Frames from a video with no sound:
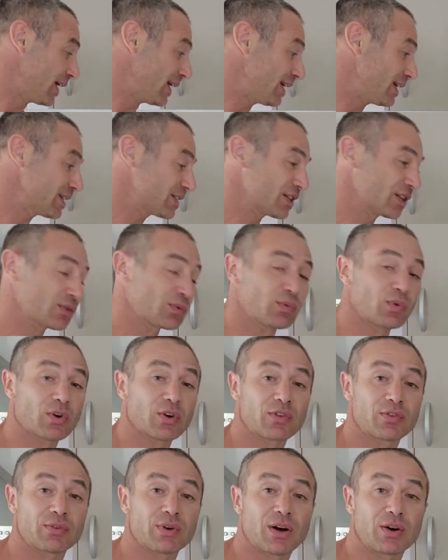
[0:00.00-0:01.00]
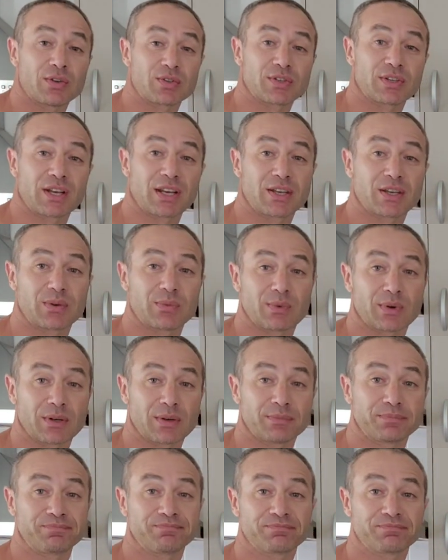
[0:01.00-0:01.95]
is it worthwhile to get in one?